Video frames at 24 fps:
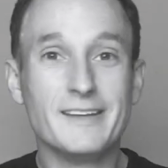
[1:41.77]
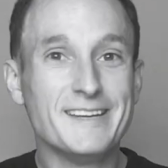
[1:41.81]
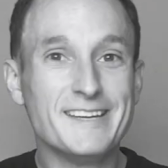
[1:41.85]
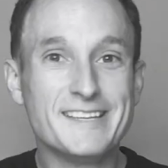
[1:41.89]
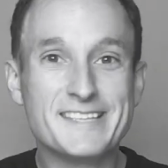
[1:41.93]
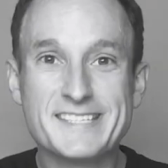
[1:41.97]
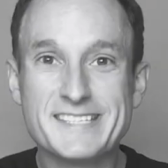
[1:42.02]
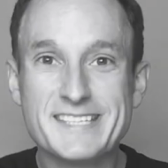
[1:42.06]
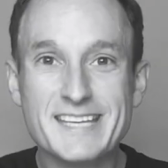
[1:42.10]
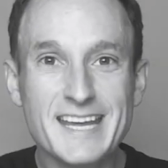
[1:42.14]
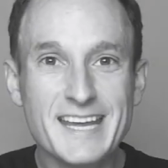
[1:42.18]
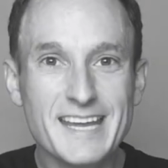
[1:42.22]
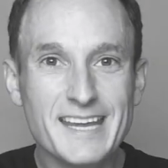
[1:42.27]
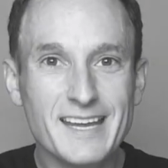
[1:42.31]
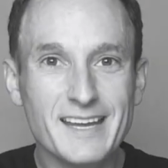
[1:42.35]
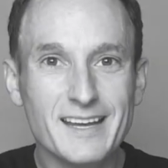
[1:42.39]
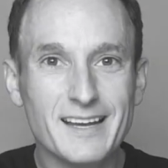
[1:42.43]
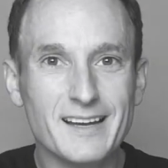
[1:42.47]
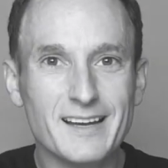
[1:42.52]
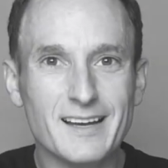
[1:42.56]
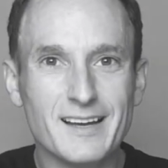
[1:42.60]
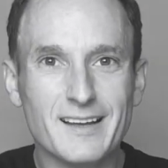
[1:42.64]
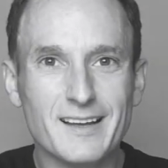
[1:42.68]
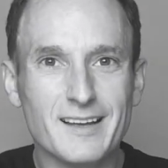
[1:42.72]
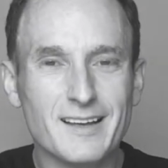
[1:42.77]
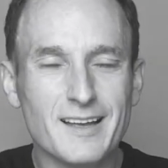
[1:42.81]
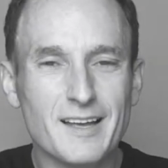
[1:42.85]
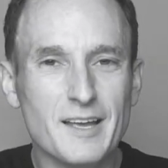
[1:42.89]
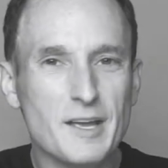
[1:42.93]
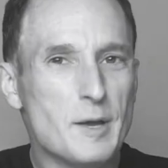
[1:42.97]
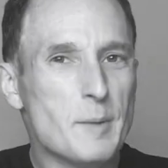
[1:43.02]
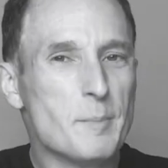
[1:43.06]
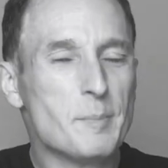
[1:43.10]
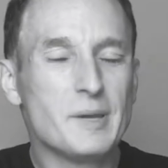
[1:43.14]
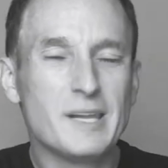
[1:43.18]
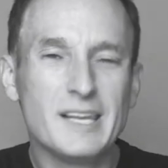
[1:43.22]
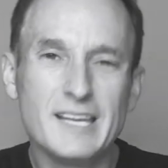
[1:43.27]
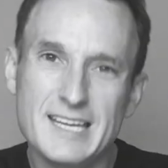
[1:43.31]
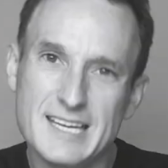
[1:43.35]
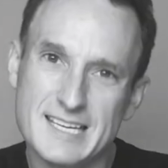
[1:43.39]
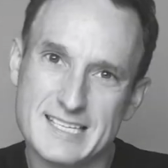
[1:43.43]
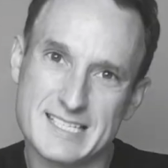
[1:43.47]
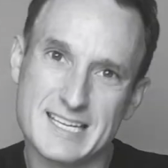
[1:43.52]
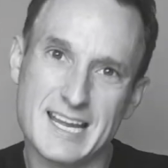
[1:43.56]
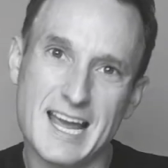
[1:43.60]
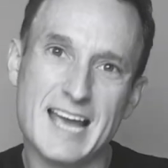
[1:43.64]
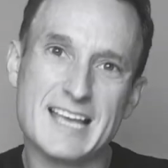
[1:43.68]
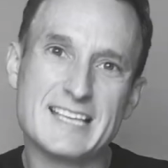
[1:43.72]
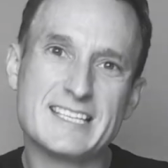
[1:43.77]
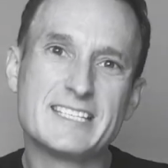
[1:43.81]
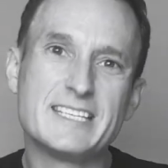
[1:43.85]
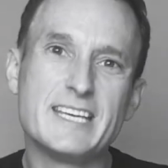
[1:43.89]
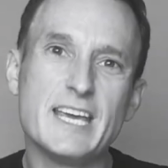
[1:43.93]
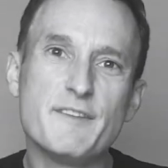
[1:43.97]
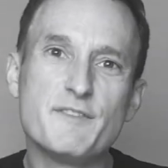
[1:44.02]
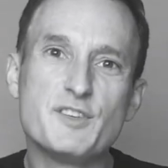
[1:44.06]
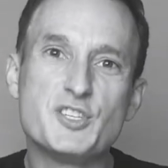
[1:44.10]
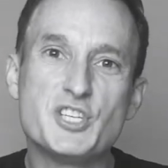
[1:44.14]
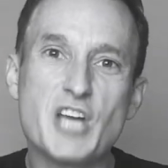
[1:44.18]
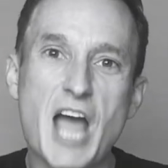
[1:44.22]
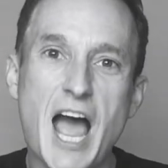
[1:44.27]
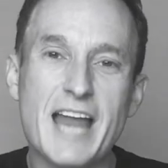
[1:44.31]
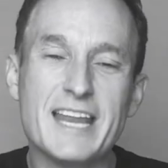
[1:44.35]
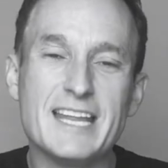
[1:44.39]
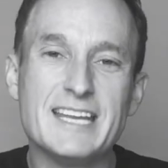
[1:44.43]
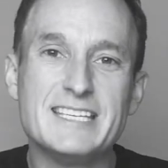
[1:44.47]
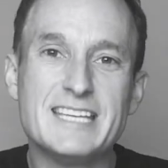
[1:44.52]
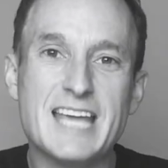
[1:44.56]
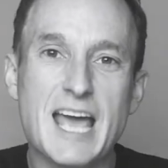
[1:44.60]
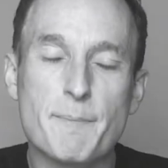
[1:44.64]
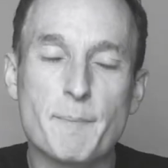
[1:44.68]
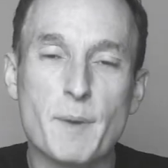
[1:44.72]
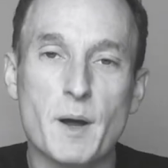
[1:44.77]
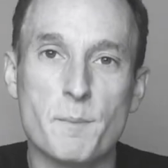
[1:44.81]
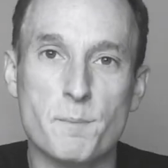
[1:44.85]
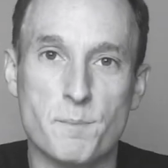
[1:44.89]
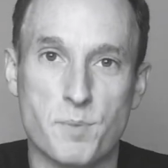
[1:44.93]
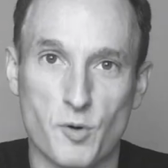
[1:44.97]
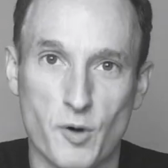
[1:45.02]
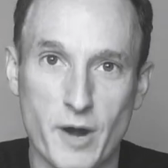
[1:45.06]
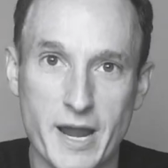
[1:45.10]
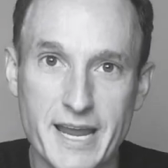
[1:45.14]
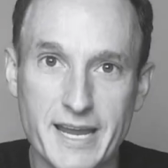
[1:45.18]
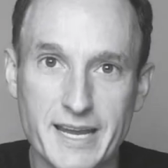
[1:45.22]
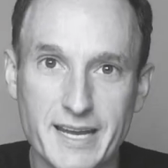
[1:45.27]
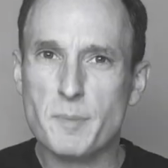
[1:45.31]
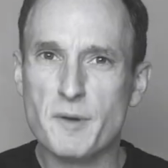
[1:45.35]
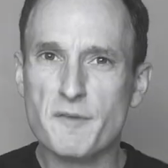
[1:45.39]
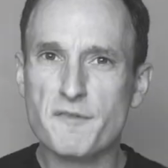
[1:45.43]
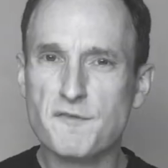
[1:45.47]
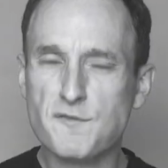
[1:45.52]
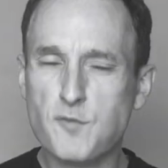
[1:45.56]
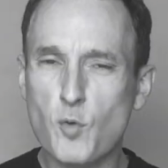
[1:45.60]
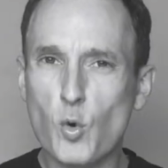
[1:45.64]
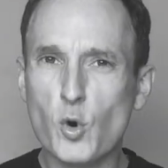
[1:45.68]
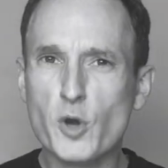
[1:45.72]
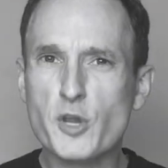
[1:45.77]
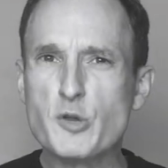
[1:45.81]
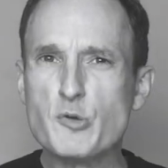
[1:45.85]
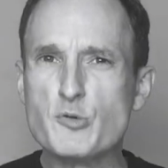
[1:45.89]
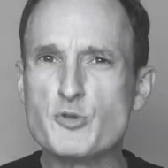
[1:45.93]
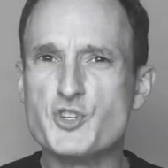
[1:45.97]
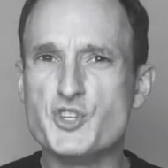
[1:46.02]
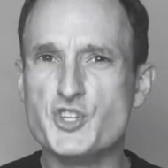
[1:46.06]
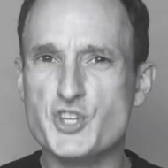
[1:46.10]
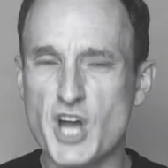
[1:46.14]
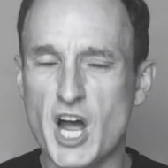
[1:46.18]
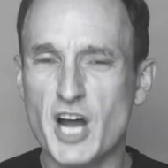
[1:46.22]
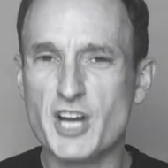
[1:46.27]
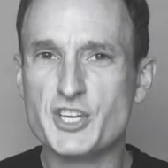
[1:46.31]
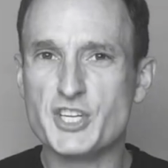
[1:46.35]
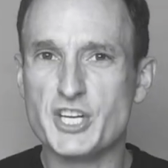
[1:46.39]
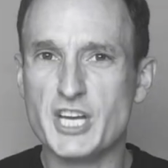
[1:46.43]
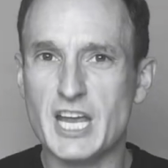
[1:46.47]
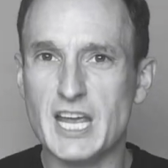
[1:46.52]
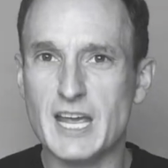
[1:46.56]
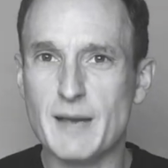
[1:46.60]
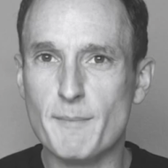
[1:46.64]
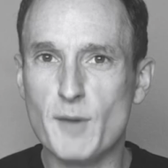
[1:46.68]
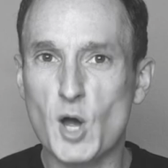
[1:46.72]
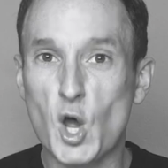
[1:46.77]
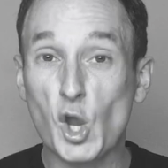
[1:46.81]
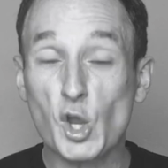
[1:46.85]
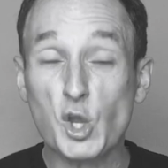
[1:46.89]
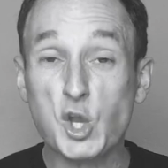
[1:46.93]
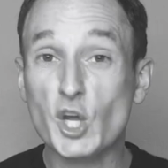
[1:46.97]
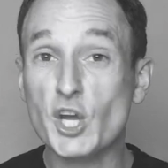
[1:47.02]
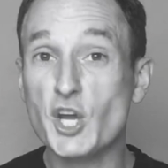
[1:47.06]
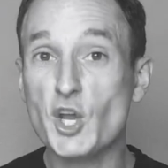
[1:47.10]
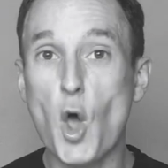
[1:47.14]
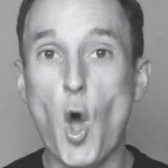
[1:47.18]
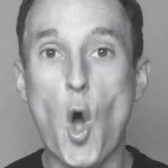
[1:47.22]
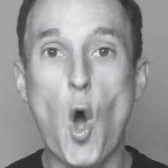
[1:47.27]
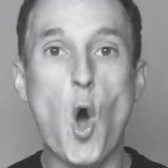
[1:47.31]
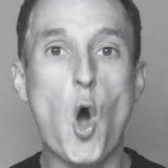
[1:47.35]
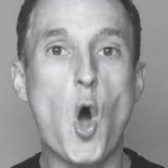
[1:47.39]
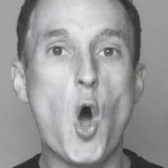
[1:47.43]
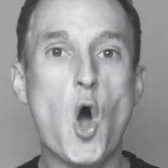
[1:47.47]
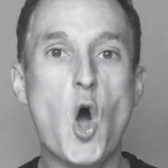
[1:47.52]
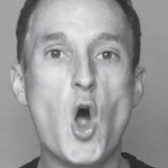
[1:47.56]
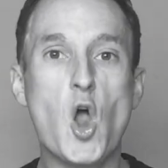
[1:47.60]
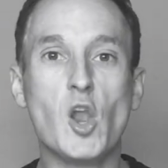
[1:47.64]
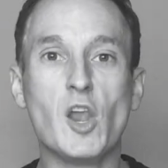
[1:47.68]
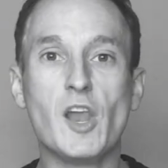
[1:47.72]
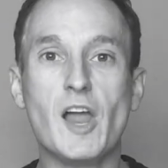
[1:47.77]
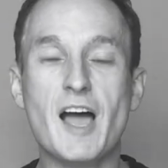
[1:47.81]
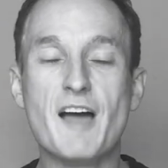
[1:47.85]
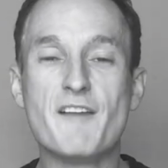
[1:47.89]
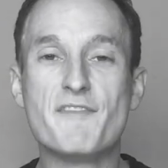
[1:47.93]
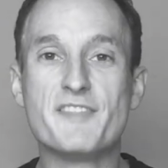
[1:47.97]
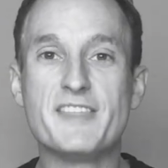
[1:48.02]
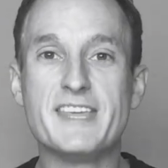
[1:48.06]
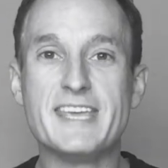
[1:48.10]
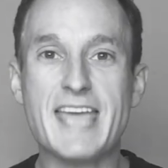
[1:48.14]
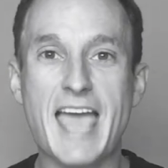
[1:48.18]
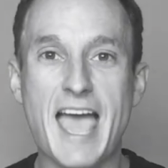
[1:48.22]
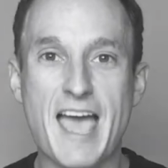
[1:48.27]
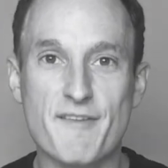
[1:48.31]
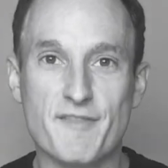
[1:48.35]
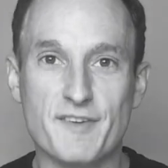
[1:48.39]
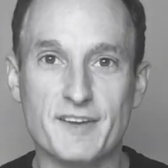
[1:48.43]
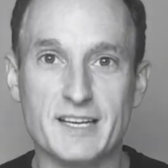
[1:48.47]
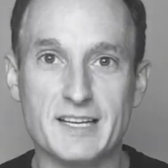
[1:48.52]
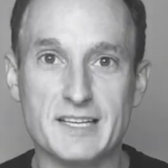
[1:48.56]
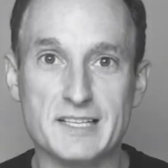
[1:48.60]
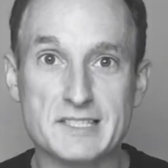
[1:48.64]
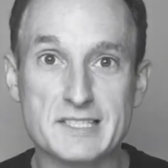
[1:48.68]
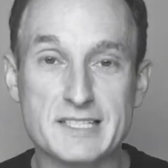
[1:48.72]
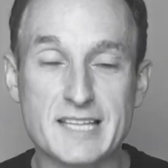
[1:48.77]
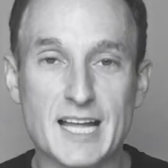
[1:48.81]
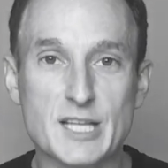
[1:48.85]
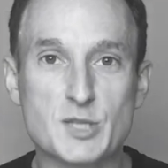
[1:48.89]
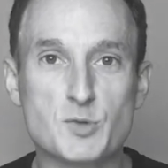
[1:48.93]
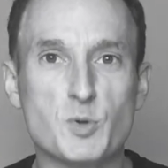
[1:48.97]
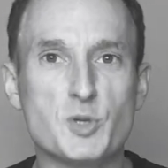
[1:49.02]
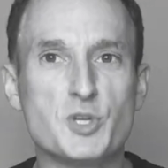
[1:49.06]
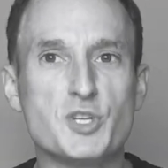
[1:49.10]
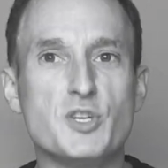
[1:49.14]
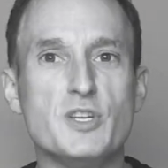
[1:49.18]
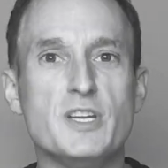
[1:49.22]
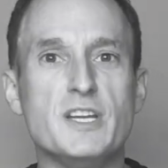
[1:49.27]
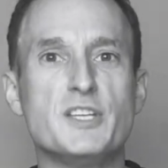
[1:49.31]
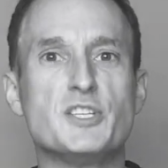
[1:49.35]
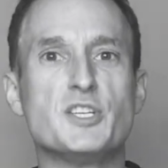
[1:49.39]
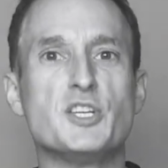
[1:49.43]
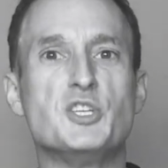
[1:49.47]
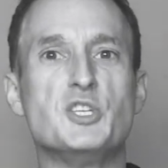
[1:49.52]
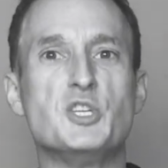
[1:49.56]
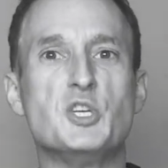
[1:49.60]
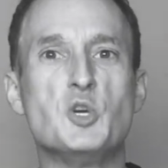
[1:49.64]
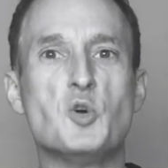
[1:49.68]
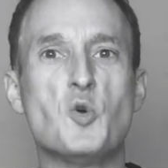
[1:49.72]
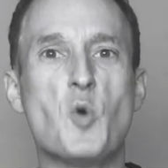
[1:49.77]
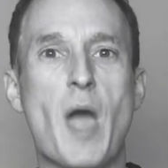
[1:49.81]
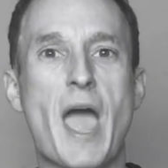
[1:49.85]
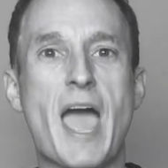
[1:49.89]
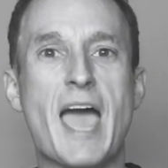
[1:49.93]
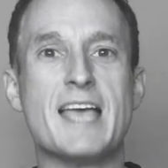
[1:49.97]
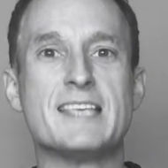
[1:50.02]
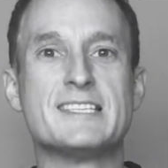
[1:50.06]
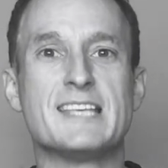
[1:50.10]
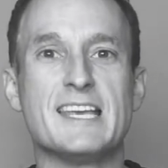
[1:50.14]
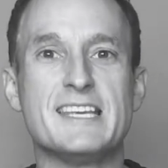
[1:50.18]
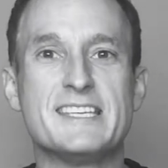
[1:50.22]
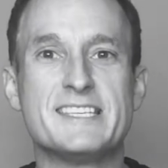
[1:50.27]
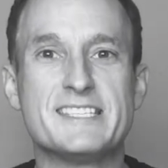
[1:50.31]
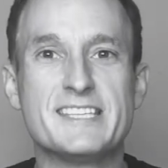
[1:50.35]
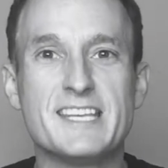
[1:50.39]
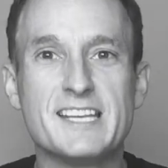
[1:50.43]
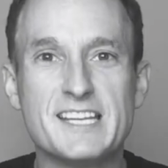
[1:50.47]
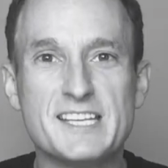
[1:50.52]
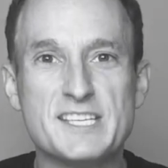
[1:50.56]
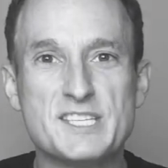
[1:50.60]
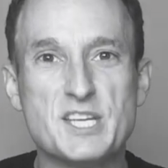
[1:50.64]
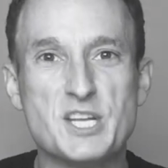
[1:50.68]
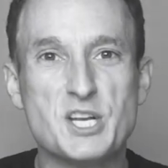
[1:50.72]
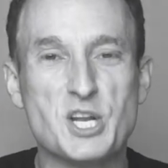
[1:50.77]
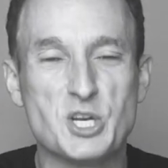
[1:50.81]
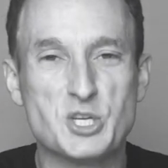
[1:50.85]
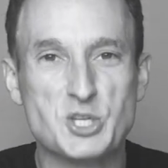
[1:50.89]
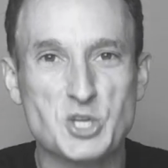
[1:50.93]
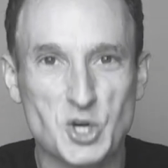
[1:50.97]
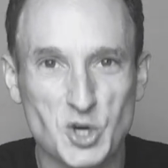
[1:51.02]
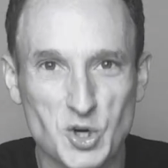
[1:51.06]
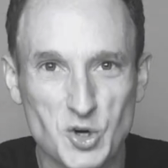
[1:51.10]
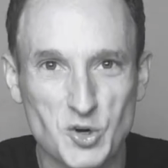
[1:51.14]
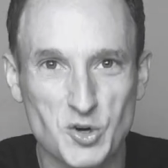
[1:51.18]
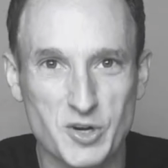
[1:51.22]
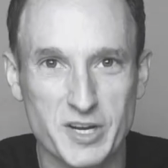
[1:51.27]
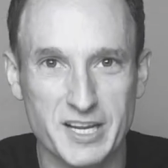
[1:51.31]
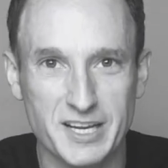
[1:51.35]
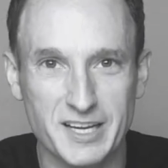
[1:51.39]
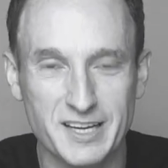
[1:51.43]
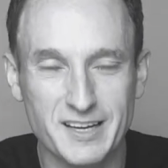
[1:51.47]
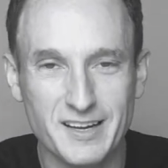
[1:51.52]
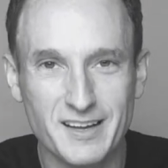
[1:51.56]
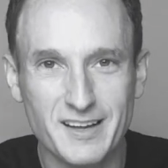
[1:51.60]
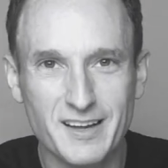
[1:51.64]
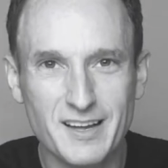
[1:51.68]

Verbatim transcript: You see? Please guys, give Johnny Depp a break. Before you judge him, look at all of the evidence. That's what you need to do as a citizen attorney.